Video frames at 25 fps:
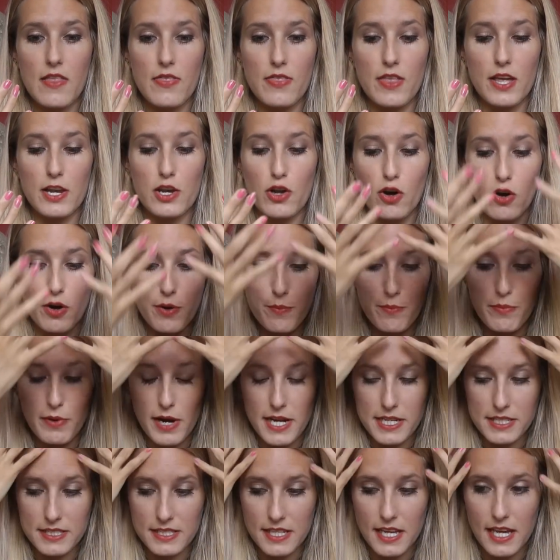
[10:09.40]
they're not
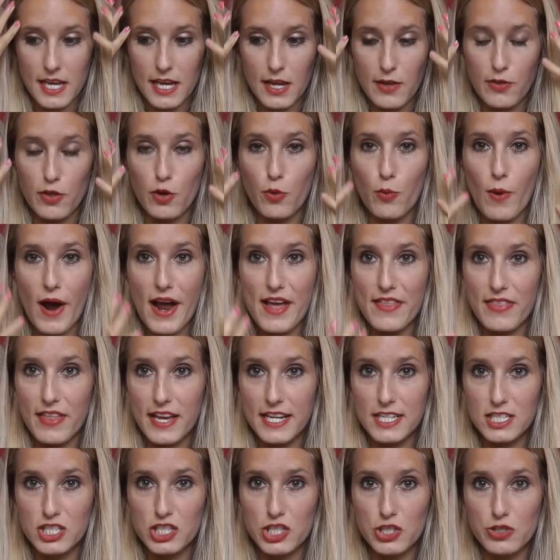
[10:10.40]
embracing it in the way
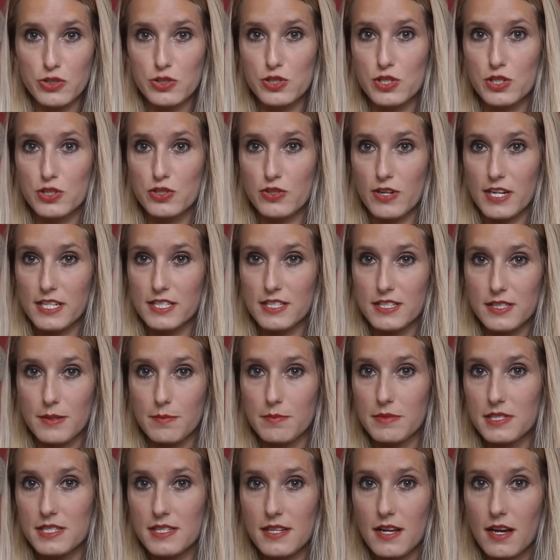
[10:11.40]
they choose to dress
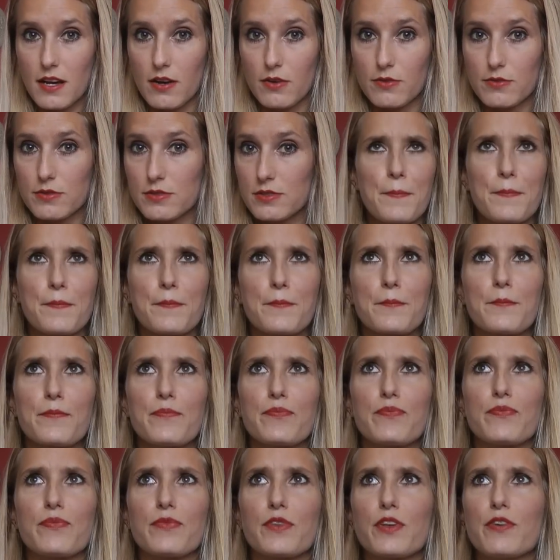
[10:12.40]
themselves.
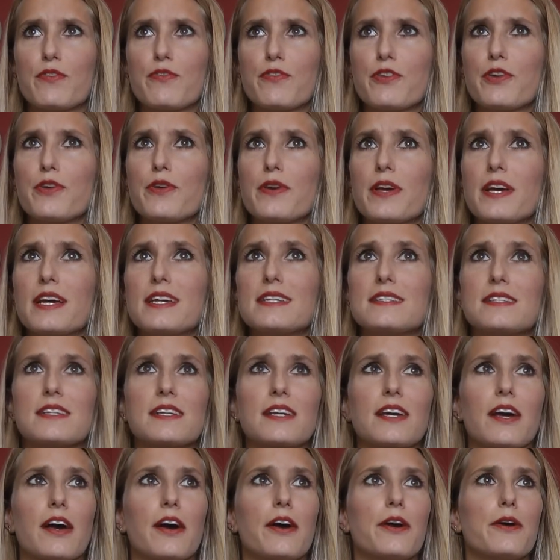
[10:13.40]
A few years
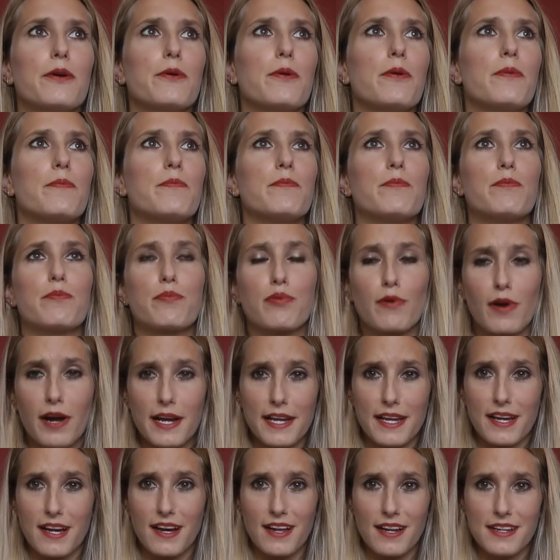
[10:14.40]
ago,
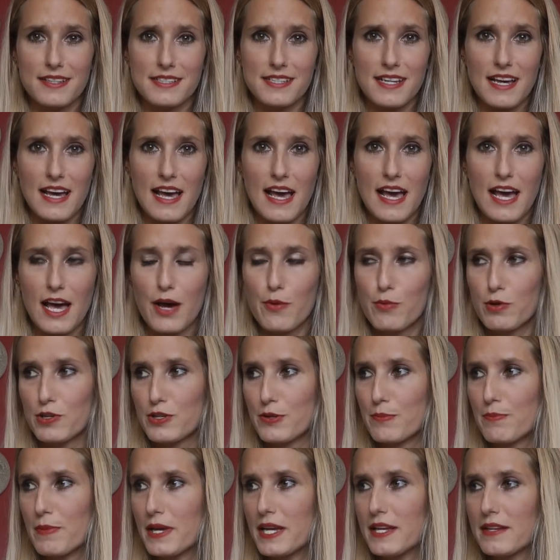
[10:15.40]
bright coloured hair would
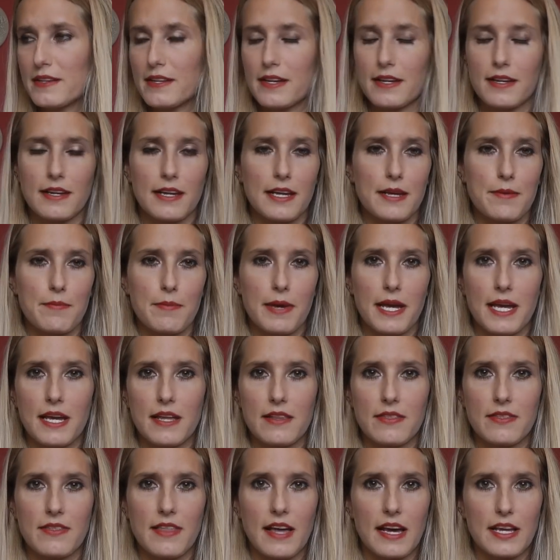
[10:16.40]
immediately
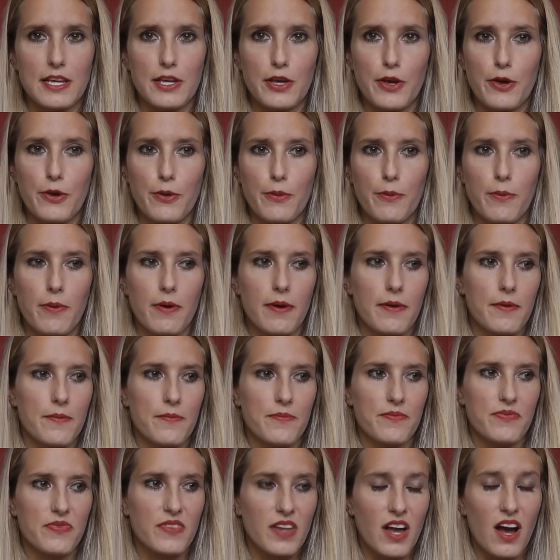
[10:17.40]
mean that you
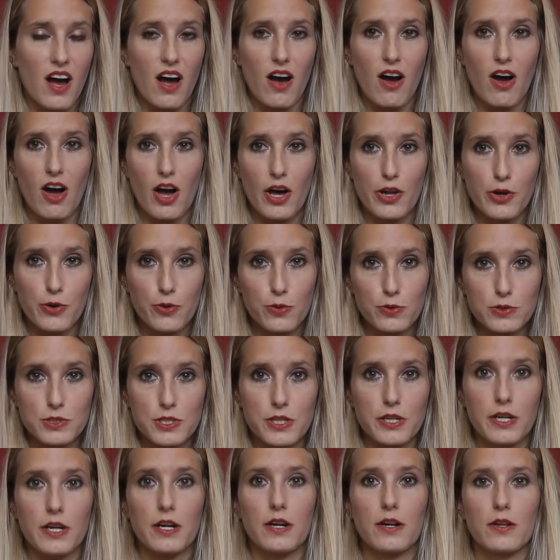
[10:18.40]
are an alt
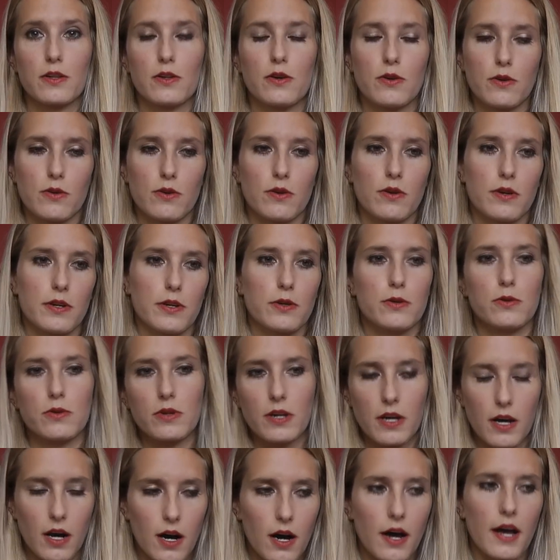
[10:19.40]
girl or an
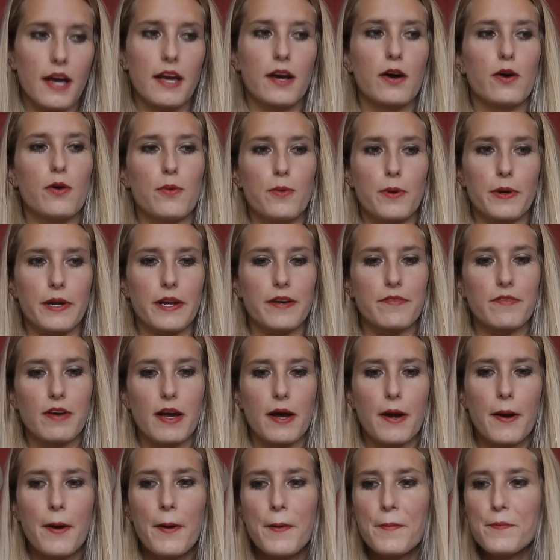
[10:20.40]
alt guy or
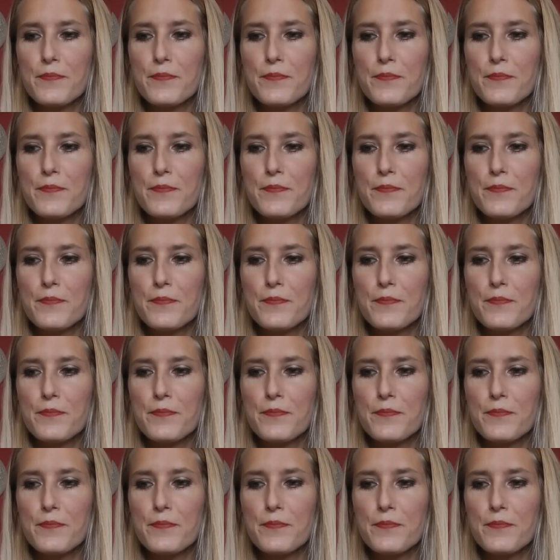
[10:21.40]
whatever.